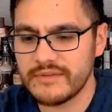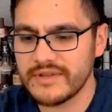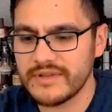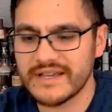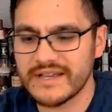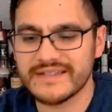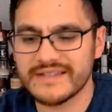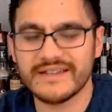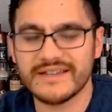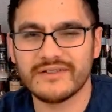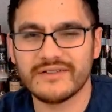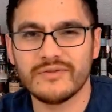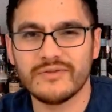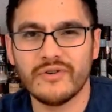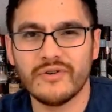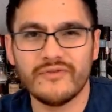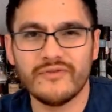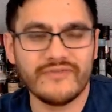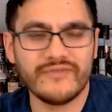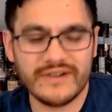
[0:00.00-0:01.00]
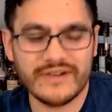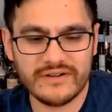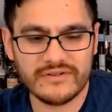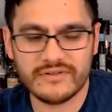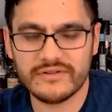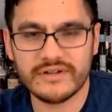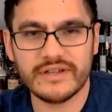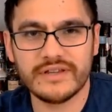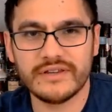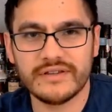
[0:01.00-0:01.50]
Like I said, clove, I don't
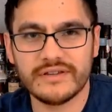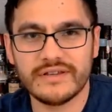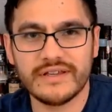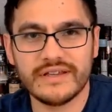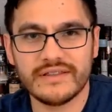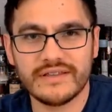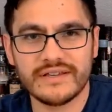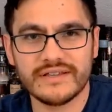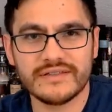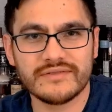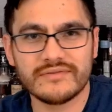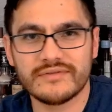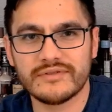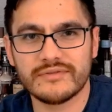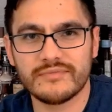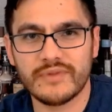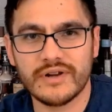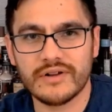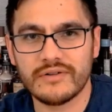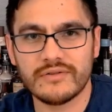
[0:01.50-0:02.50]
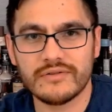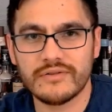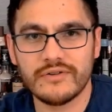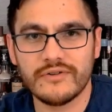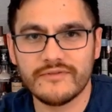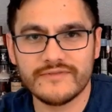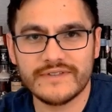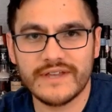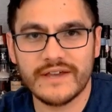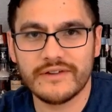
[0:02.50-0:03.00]
know, can you get like sprinkle
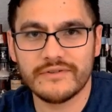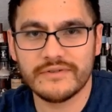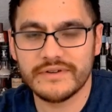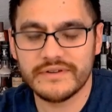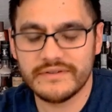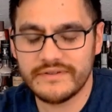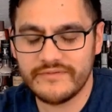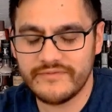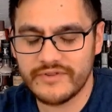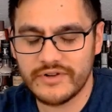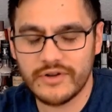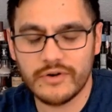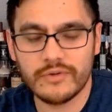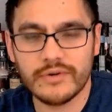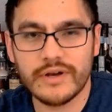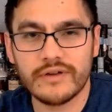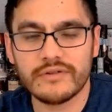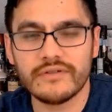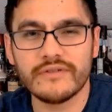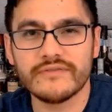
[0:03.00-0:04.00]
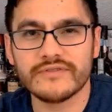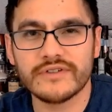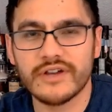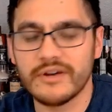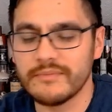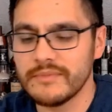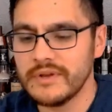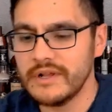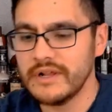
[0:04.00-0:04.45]
cloves? I don't even know how cloves come.